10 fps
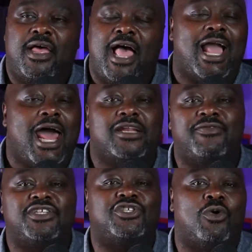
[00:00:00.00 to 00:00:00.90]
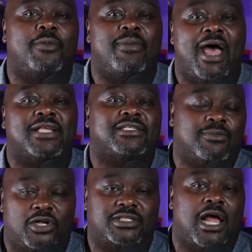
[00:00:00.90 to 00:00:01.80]
I got a Division I
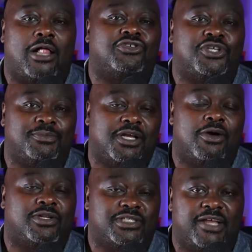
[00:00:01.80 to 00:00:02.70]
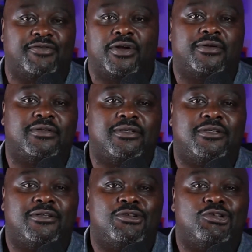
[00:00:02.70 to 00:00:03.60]
basketball scholarship to go to Xavier.
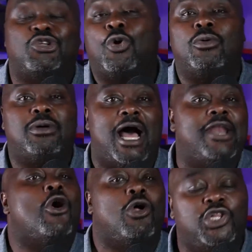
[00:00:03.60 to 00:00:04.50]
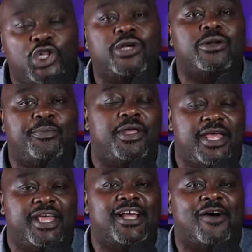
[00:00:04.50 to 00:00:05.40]
So I know a little
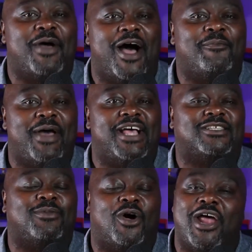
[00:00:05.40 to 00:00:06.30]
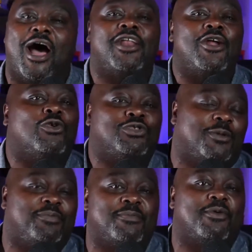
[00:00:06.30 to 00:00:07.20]
bit about basketball. Now, I know
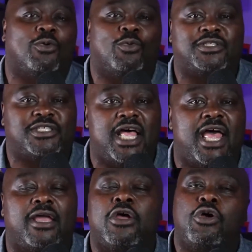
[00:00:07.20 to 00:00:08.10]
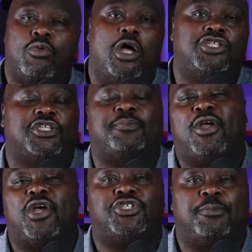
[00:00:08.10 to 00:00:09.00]
some people will say, well, just
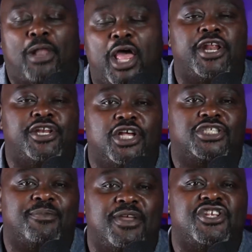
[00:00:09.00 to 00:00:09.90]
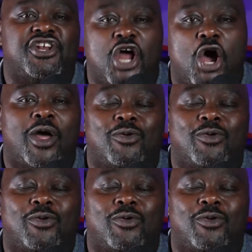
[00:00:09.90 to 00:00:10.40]
because you played it doesn't mean you know it.